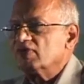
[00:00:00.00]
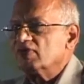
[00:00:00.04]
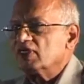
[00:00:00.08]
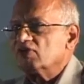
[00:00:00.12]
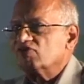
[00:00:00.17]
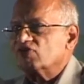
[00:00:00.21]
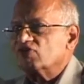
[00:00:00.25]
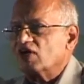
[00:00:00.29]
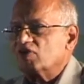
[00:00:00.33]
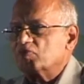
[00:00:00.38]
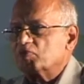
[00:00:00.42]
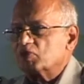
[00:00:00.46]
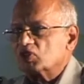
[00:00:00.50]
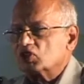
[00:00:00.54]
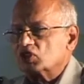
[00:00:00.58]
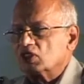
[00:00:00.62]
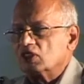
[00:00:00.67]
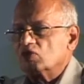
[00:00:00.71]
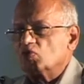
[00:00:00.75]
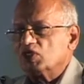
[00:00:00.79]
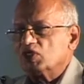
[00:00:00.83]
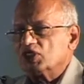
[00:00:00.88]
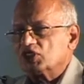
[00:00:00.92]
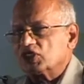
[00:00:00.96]

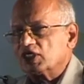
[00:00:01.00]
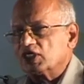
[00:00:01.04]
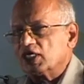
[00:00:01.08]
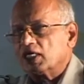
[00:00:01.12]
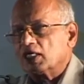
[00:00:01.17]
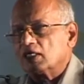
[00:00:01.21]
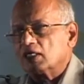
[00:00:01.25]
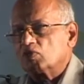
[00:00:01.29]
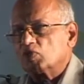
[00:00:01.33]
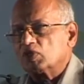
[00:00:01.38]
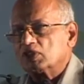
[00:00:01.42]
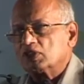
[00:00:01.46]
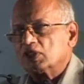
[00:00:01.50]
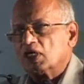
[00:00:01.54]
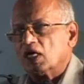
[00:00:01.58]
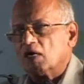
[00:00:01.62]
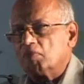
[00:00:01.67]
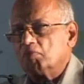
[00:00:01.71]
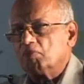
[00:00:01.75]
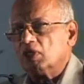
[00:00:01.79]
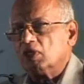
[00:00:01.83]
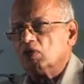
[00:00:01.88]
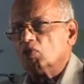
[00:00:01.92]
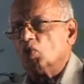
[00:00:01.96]
75% we share it with the
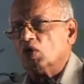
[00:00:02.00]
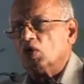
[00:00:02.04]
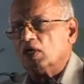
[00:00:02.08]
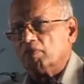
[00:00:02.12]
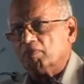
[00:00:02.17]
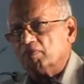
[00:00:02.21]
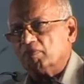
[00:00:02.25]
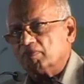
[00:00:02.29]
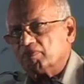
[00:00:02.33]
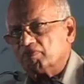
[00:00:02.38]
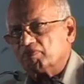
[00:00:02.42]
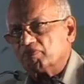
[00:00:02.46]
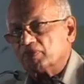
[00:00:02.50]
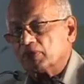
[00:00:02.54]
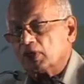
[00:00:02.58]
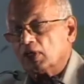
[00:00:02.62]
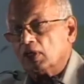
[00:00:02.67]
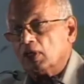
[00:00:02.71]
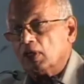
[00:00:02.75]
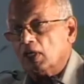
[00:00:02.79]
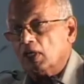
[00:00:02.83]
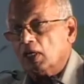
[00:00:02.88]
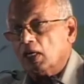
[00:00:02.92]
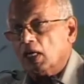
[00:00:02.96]
humble worm.
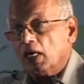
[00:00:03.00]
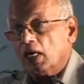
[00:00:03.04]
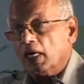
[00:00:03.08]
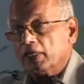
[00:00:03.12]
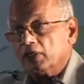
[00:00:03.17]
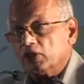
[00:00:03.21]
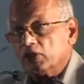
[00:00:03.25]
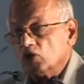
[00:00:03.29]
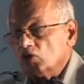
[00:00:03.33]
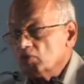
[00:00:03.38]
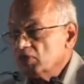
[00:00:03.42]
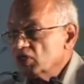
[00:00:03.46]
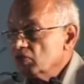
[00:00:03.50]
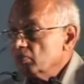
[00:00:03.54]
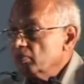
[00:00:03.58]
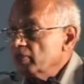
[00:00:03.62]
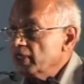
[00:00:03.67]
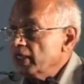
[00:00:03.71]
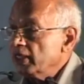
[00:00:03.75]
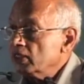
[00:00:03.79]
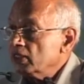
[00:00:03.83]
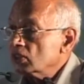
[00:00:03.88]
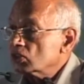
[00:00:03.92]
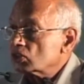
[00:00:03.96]
And human
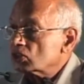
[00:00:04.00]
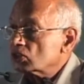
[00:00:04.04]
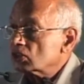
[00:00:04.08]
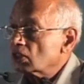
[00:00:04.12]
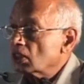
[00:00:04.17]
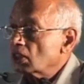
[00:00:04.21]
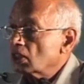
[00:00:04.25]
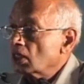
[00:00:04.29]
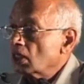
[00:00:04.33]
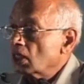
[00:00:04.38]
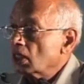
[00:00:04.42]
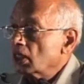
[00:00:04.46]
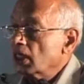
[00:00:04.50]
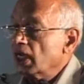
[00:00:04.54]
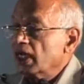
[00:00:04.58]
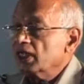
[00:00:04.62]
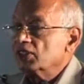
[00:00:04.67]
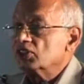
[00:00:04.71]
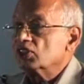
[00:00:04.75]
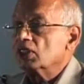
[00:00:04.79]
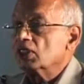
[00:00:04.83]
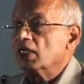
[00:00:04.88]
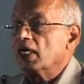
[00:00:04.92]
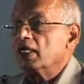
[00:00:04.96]
beings,
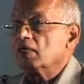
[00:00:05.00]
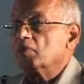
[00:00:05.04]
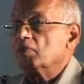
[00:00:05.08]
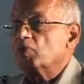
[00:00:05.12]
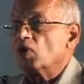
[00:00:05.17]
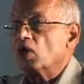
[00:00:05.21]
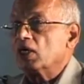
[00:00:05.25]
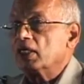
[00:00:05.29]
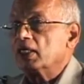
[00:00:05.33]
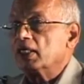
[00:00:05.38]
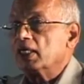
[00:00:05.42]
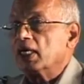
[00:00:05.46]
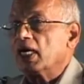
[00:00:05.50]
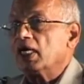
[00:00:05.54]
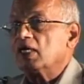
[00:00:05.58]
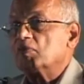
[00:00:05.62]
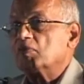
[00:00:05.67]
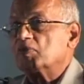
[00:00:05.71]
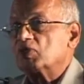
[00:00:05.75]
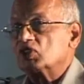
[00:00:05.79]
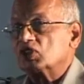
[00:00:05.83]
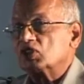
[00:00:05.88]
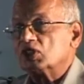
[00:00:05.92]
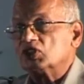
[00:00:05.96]

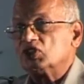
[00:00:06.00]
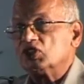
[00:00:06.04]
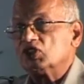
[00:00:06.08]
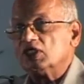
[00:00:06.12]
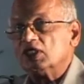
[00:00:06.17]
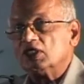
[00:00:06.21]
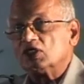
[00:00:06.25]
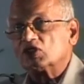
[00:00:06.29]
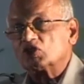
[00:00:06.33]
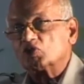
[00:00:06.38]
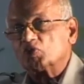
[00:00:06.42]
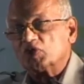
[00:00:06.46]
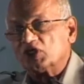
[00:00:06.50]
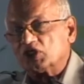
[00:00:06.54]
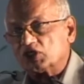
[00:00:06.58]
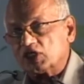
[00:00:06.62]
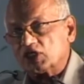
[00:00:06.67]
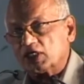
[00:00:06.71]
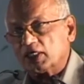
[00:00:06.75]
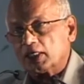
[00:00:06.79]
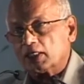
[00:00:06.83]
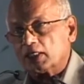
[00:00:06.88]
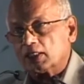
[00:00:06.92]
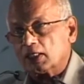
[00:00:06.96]
99.9% genes we
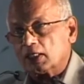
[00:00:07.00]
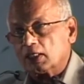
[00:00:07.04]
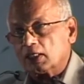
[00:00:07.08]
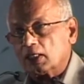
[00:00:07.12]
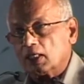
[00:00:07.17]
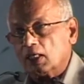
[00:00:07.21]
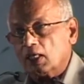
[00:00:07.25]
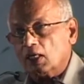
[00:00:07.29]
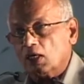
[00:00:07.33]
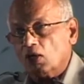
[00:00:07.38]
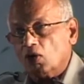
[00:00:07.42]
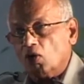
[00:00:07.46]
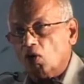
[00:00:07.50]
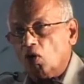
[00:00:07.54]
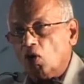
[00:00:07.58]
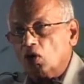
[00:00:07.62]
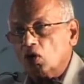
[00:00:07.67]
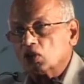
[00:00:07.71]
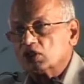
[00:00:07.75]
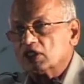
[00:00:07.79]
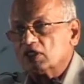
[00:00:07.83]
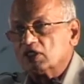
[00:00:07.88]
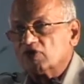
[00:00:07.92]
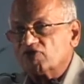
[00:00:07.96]
share.
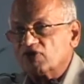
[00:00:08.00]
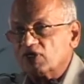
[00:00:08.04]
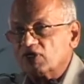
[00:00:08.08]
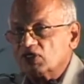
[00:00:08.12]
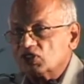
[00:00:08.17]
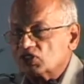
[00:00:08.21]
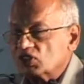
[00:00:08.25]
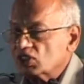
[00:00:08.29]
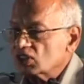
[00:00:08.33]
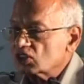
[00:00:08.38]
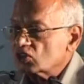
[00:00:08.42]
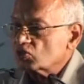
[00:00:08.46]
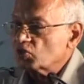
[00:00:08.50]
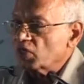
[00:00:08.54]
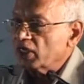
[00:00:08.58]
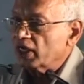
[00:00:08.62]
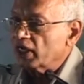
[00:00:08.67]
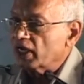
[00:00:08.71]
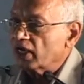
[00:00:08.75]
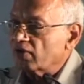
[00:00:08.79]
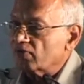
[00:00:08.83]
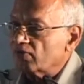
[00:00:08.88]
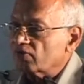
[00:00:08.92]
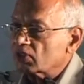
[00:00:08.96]
All the differences we
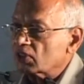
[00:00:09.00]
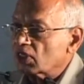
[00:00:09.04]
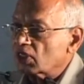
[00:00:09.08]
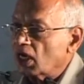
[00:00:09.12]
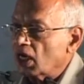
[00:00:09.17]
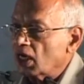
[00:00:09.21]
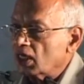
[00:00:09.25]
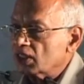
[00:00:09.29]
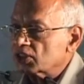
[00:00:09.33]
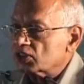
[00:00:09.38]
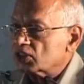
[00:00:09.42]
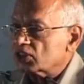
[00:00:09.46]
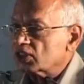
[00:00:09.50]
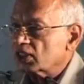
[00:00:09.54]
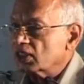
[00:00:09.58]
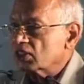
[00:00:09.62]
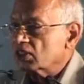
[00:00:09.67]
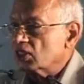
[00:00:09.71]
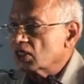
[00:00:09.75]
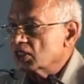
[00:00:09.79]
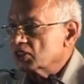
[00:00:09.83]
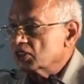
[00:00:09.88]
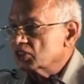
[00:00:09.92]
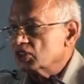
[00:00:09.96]
have, caste,
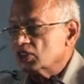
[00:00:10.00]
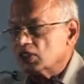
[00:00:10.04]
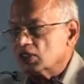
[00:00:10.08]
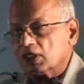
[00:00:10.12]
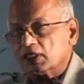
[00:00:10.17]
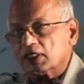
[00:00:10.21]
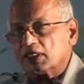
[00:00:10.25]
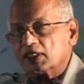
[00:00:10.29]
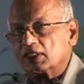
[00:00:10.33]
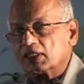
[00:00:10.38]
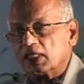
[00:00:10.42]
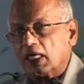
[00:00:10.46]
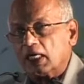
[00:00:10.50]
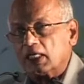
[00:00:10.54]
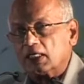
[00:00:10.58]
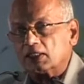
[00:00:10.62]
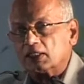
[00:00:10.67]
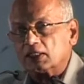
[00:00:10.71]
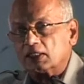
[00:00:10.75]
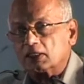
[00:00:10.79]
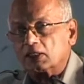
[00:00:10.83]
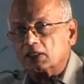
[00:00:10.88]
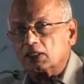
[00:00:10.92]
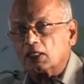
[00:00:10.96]
religion, and
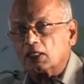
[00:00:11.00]
color,